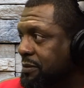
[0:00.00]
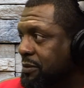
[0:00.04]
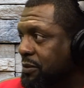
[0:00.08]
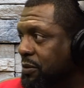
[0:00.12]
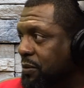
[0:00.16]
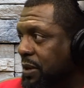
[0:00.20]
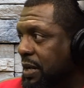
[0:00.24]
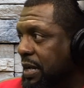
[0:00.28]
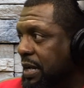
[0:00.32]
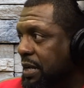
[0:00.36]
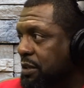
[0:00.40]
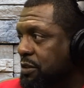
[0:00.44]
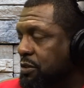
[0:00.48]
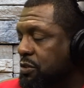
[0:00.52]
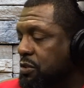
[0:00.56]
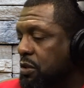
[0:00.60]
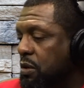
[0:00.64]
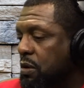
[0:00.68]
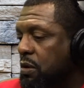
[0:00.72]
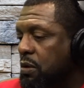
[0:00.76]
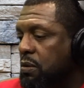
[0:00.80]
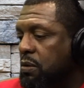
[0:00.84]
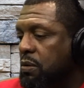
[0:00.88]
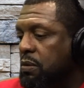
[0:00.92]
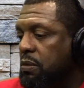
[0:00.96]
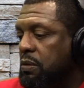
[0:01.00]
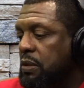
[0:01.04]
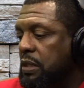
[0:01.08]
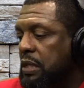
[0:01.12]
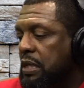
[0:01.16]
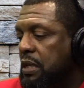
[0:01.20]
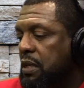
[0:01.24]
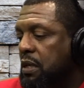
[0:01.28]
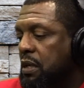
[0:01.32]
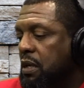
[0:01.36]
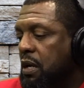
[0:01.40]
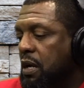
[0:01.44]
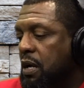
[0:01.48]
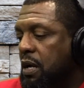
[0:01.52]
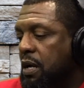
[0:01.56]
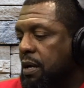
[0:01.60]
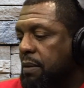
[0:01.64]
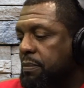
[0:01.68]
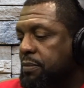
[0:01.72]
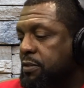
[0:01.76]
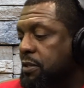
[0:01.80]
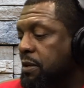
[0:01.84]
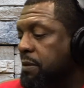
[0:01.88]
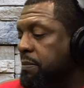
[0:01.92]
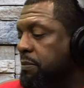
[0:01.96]
right? So
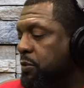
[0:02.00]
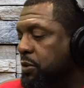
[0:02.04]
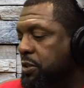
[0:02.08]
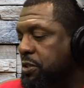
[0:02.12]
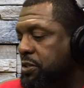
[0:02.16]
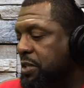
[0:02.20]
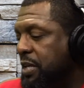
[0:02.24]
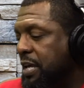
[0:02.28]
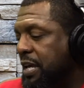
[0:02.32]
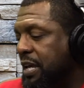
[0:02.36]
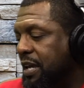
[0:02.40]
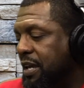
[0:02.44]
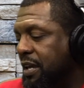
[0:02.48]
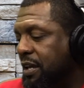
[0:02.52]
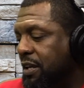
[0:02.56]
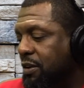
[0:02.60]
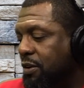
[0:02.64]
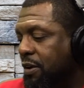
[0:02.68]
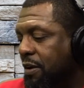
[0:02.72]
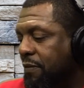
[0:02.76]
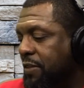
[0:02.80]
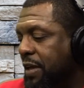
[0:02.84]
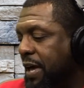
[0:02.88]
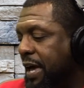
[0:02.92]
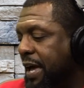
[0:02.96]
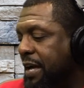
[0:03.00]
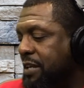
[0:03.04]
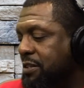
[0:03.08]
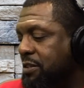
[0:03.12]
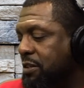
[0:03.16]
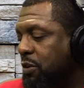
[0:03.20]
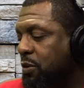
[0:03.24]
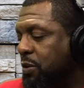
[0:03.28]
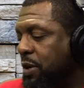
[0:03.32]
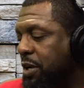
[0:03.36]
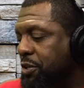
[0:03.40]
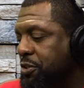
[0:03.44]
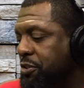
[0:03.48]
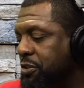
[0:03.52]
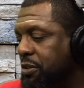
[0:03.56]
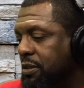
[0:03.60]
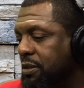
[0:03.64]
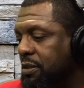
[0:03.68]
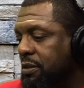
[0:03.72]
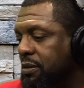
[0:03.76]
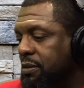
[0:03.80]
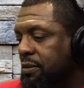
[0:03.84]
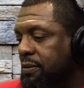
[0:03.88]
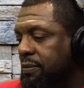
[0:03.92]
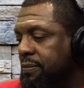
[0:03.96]
some would say you have to ask the
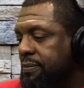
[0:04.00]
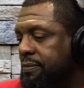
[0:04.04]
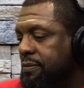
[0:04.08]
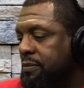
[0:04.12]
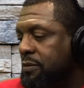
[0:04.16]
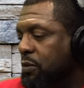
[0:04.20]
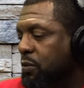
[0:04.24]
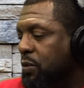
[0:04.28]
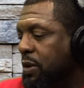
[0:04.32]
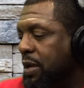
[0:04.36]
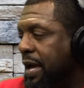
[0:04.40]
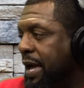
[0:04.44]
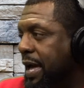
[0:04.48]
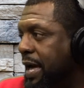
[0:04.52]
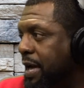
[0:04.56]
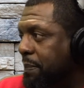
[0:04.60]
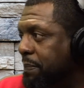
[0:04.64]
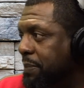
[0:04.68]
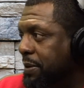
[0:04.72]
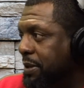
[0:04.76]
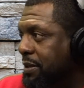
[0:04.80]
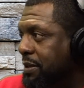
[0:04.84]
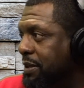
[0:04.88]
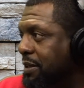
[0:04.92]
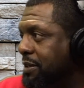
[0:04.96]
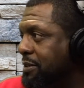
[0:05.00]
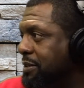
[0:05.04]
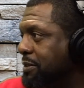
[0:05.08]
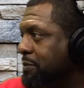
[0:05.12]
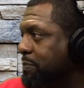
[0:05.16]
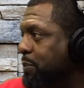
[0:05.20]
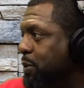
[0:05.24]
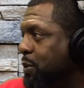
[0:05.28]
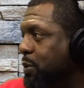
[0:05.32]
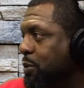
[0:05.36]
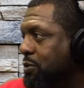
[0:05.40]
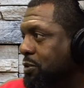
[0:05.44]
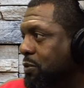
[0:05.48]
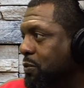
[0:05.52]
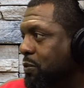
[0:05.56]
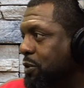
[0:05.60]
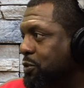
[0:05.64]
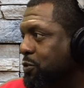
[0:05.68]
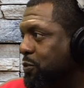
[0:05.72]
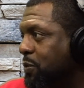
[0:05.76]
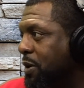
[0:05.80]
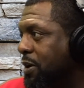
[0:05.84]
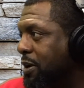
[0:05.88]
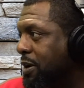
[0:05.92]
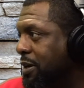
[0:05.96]
question, what happened as opposed to
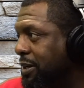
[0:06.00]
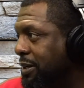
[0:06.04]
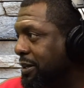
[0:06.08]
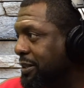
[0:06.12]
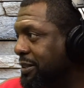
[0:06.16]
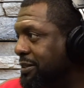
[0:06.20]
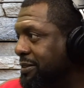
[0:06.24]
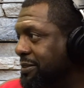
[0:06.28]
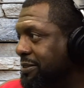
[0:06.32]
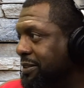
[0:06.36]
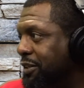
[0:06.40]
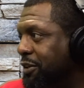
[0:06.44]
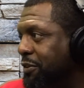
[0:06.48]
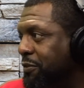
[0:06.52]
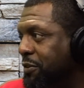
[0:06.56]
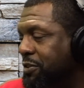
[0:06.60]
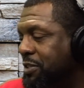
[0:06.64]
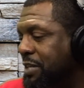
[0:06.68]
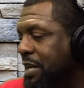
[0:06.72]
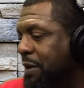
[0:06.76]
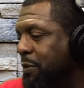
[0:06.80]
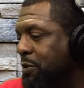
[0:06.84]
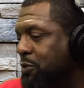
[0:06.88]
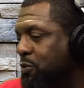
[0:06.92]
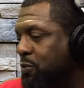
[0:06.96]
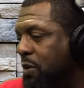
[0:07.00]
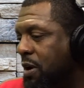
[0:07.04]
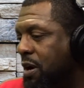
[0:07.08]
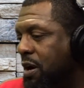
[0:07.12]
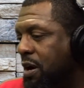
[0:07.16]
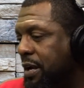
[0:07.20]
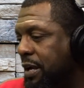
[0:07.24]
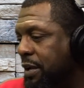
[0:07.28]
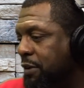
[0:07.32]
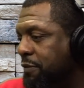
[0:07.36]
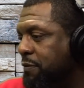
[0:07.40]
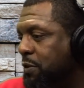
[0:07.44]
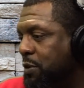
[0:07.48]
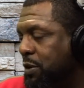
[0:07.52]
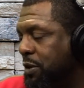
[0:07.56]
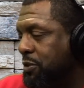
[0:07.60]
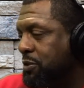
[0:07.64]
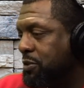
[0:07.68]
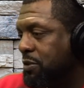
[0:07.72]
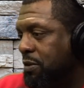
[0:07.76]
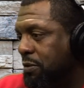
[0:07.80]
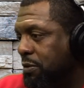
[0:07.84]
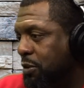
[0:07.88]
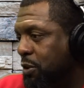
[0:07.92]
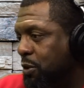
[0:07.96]
what's wrong. You know, if you say what's wrong and you
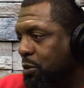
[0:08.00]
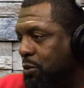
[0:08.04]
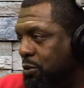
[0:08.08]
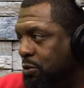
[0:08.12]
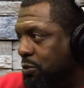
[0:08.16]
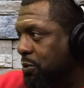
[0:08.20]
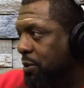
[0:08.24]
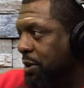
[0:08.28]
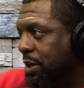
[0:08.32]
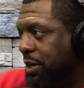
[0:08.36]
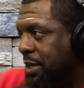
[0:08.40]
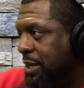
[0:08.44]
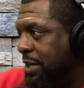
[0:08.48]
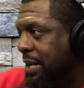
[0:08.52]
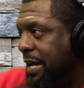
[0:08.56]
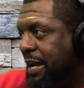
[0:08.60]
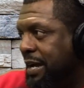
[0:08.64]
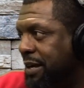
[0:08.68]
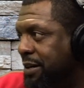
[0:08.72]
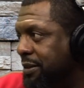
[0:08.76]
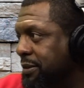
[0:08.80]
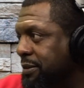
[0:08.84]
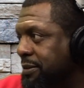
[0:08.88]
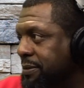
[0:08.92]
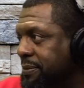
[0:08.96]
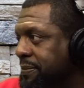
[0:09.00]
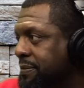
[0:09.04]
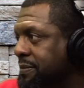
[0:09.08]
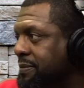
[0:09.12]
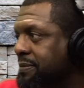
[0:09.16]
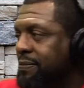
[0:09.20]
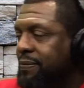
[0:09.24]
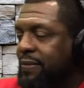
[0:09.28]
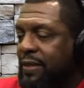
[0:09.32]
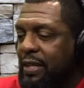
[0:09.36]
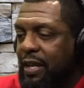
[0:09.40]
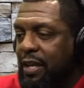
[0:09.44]
focus on those who are in the now, and